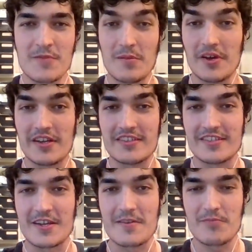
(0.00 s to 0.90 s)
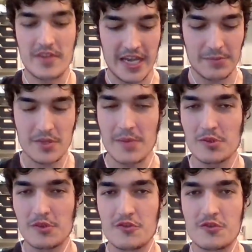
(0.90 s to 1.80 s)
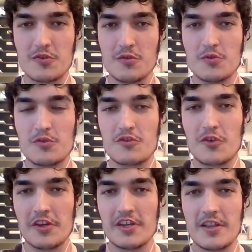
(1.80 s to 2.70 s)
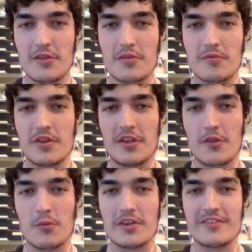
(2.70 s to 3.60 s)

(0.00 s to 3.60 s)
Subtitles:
But I'd be happy to join another one.